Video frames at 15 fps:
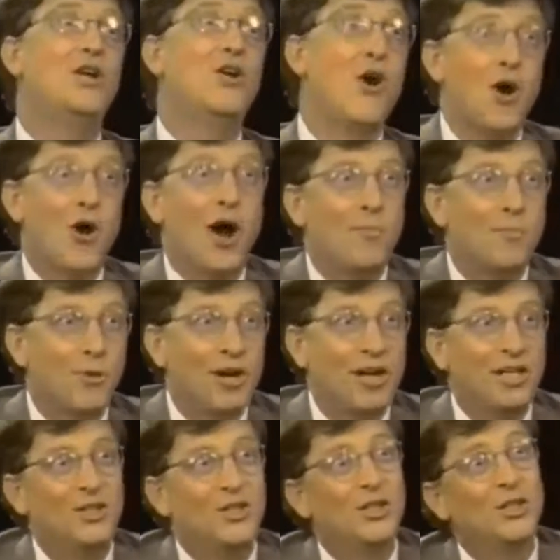taking our
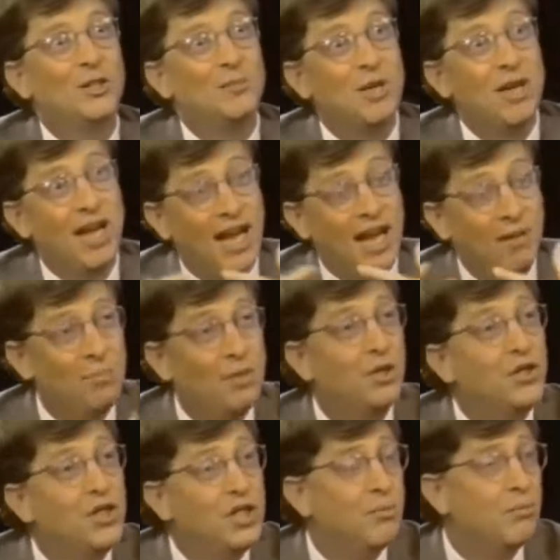operating system and
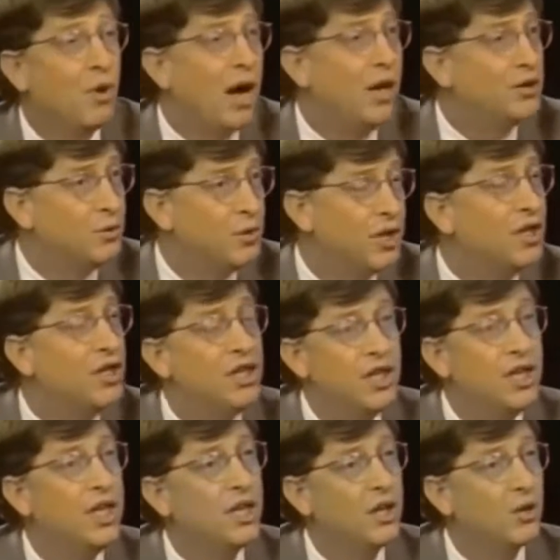building the browser in
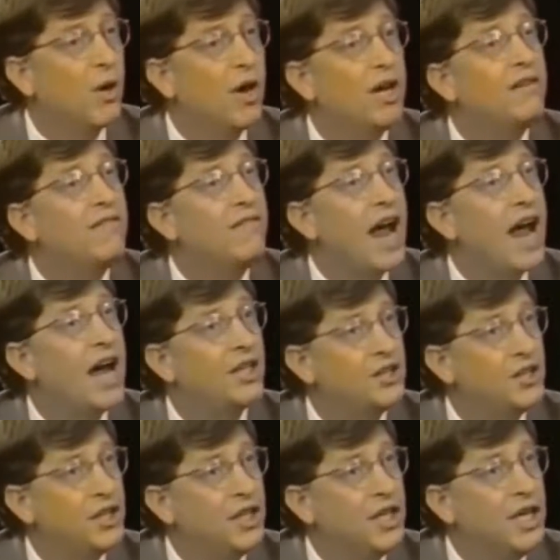an integrated
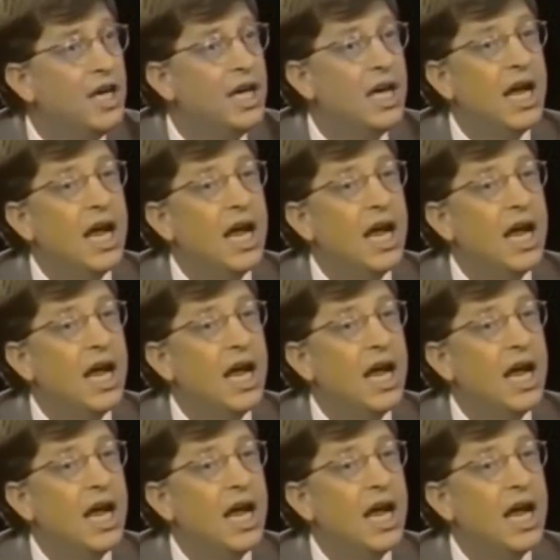fashion.